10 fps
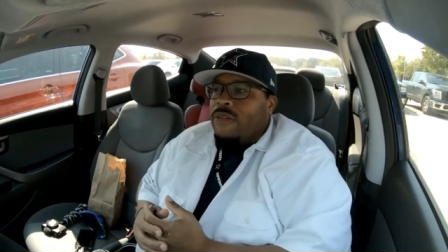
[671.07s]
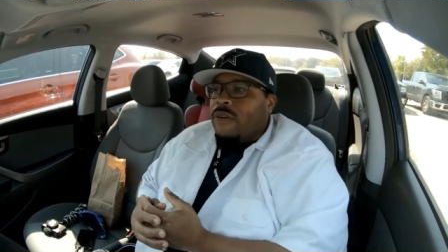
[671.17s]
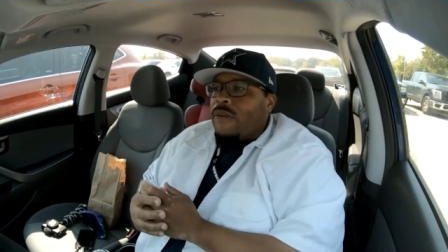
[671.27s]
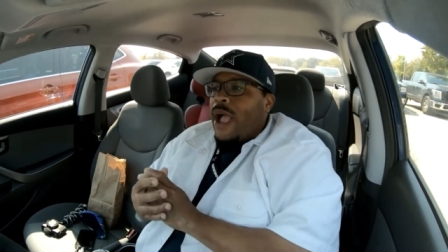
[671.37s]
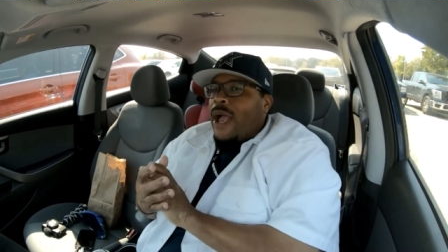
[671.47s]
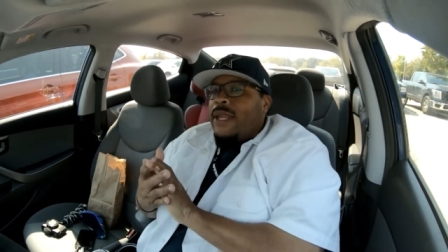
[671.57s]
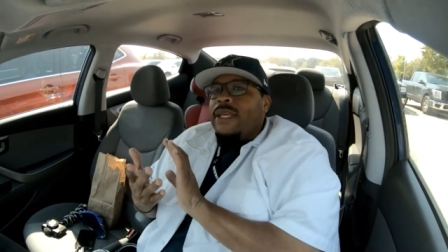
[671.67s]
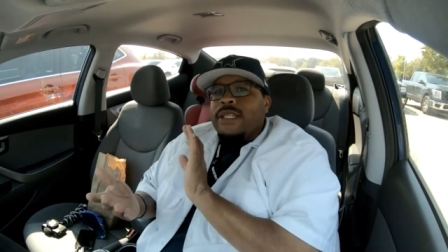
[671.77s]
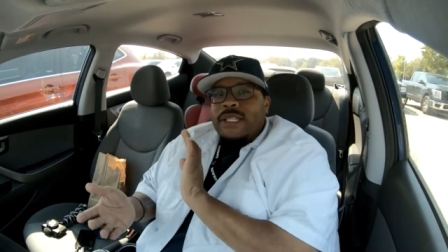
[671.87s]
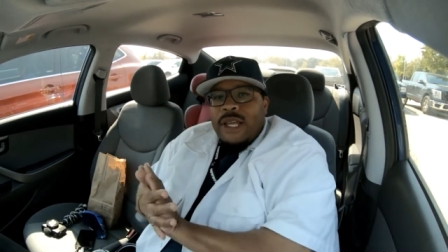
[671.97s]
a
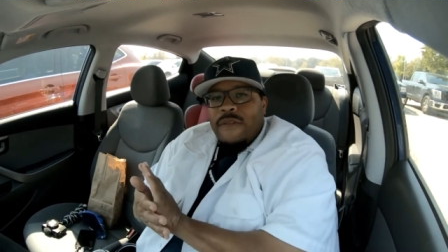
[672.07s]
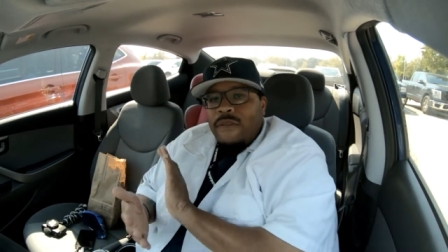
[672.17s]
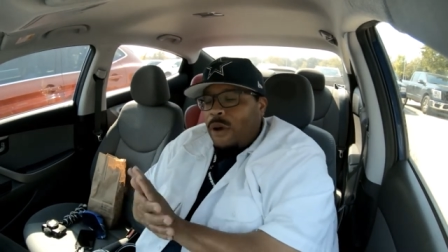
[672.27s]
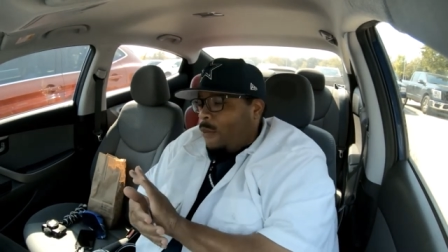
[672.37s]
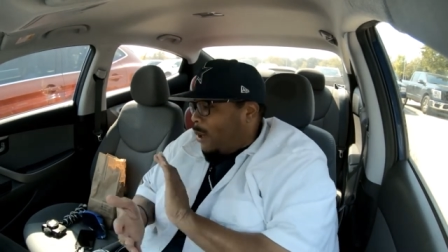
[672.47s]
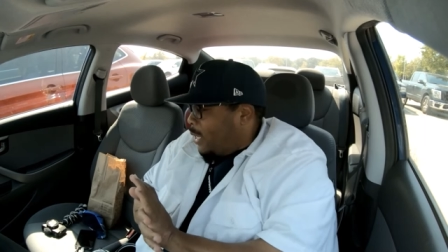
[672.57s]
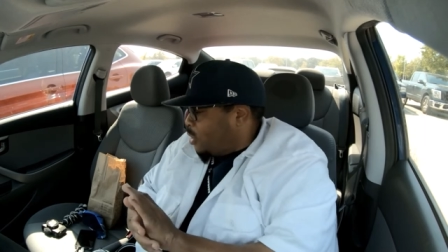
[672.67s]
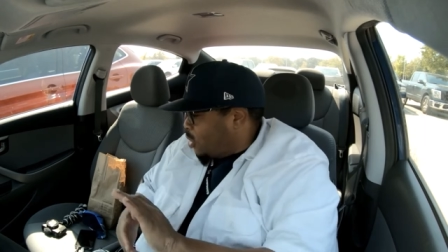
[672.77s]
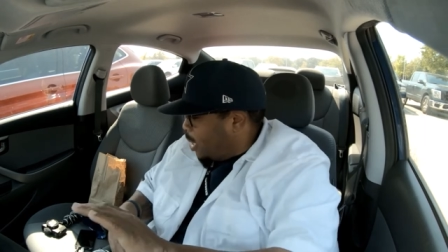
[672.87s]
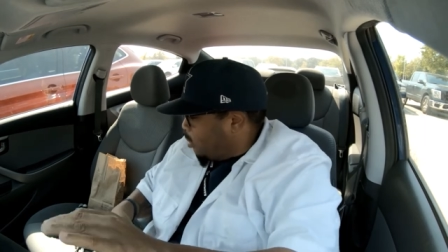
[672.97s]
variety of stuff on my
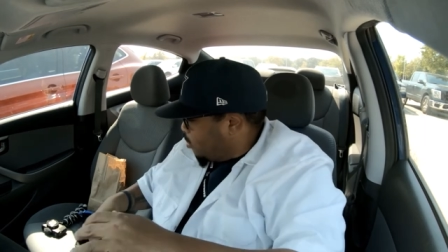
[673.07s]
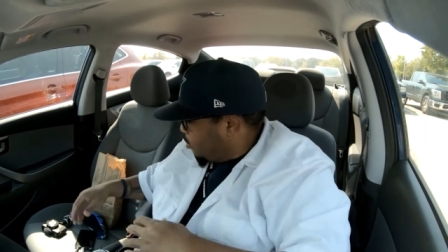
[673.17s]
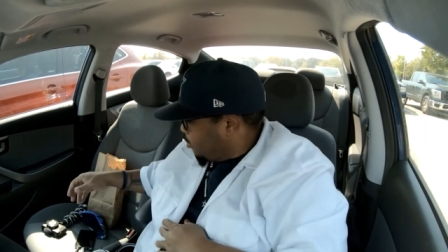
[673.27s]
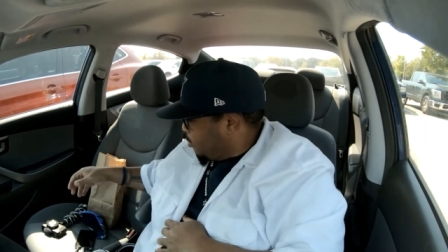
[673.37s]
channel.